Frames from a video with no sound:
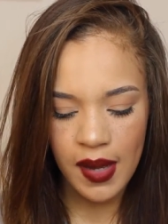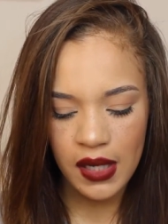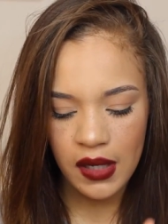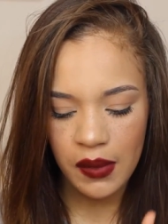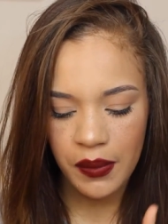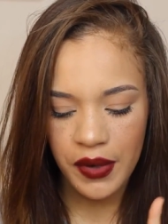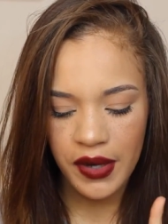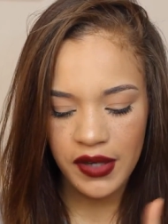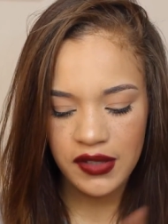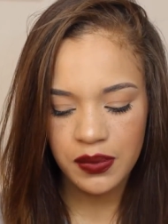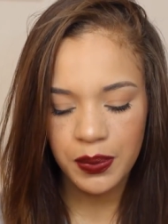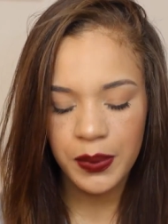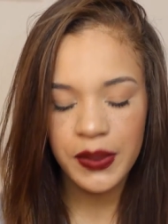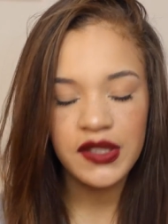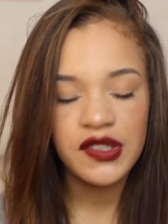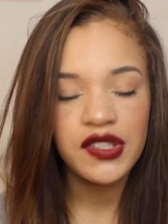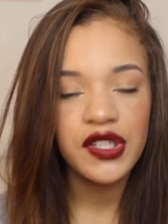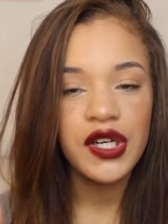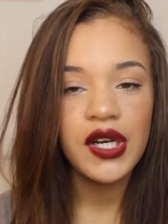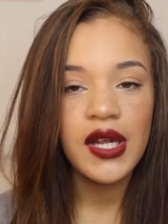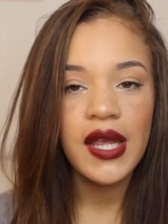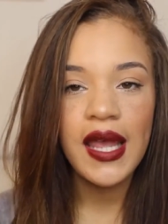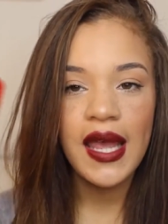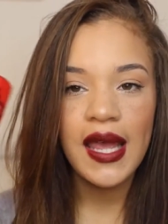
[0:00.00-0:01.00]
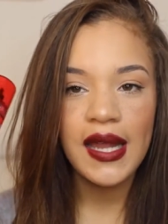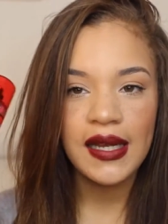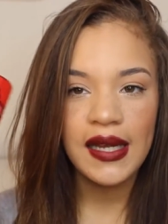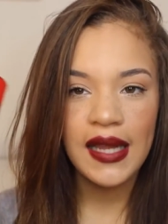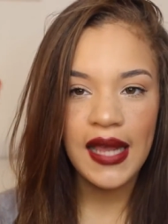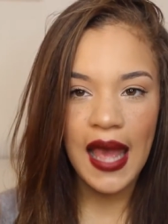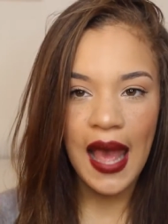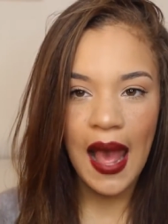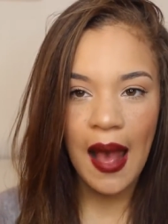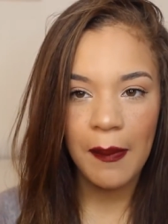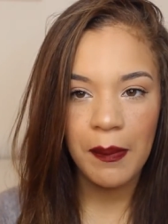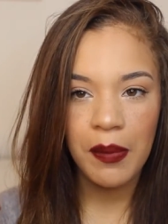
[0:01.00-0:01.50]
& Body Works Winter
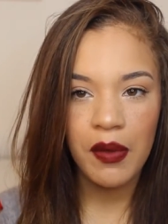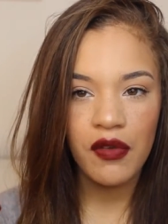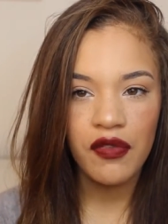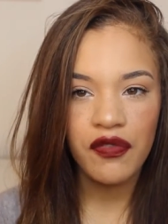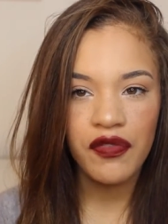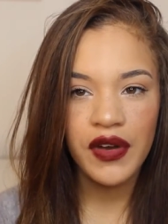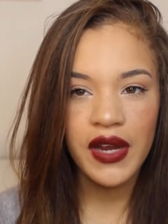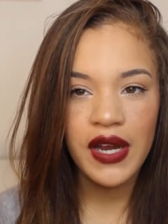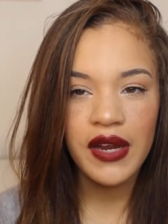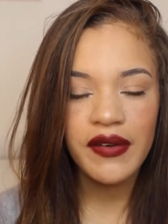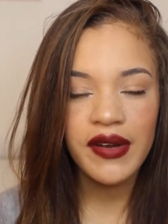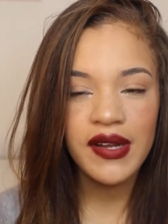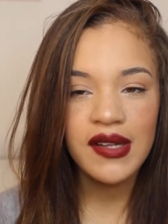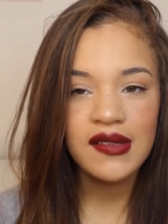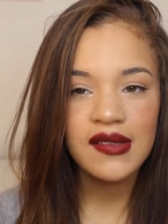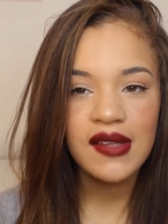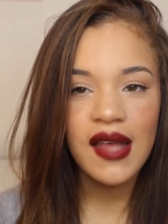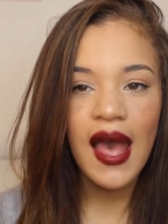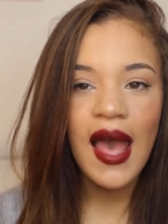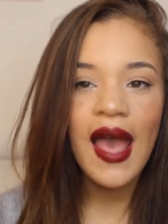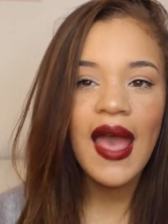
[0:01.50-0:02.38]
Candy Apple Fragrance.